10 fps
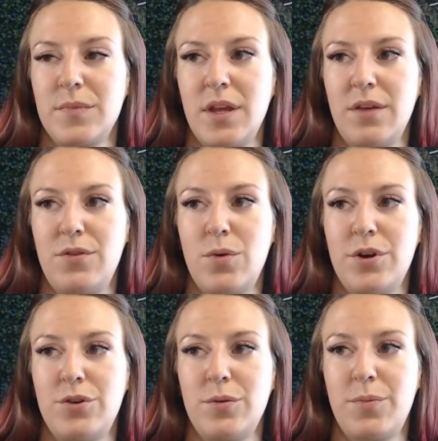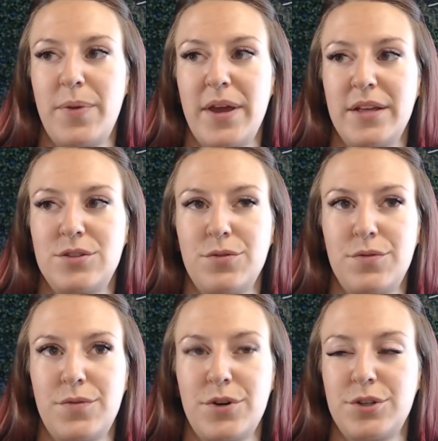If you want to do it with pencil
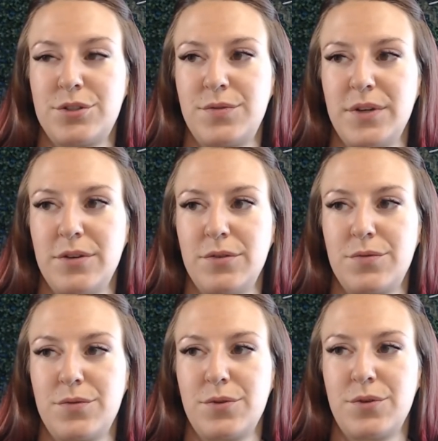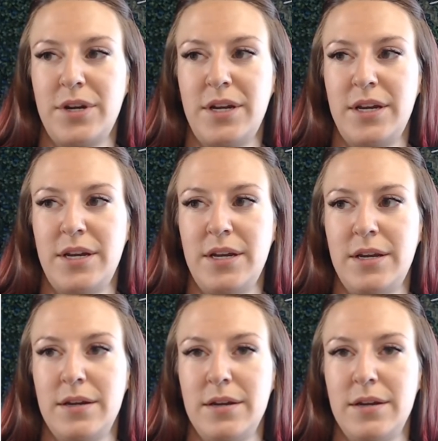first, feel free.